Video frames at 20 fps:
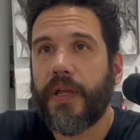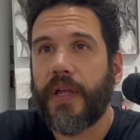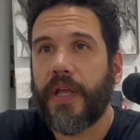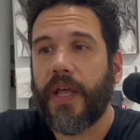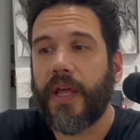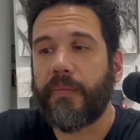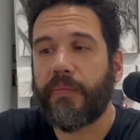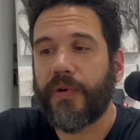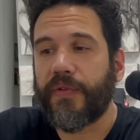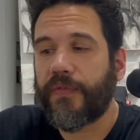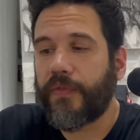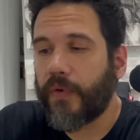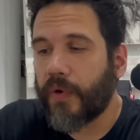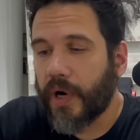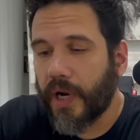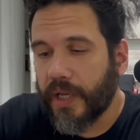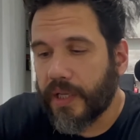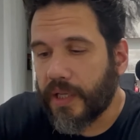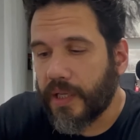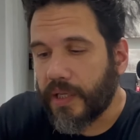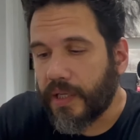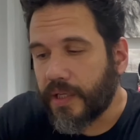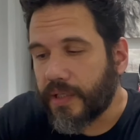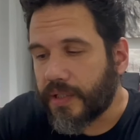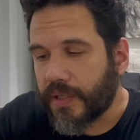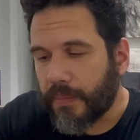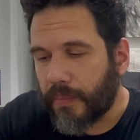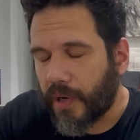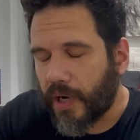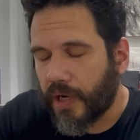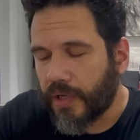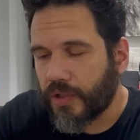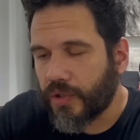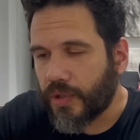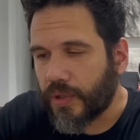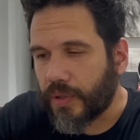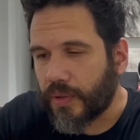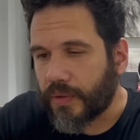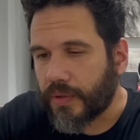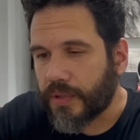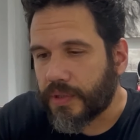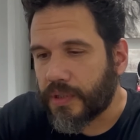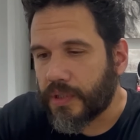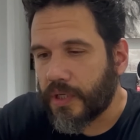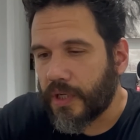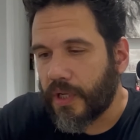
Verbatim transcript: and before I can get to Montrose,